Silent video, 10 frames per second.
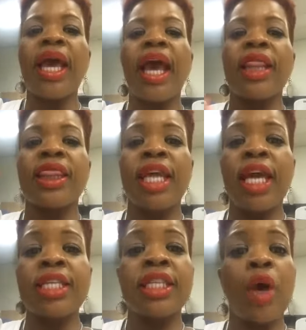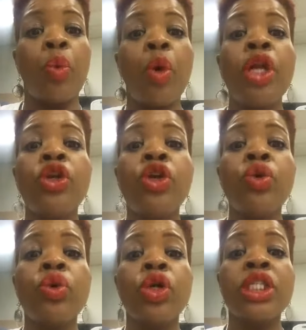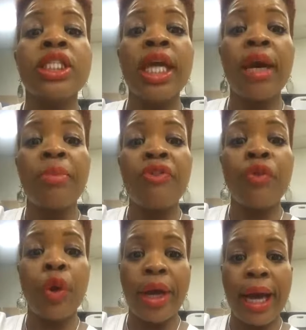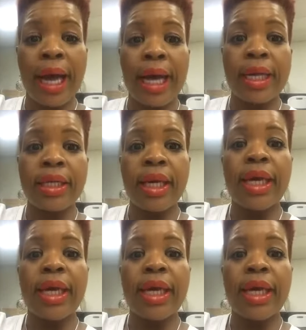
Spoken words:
and things that when you stand before God,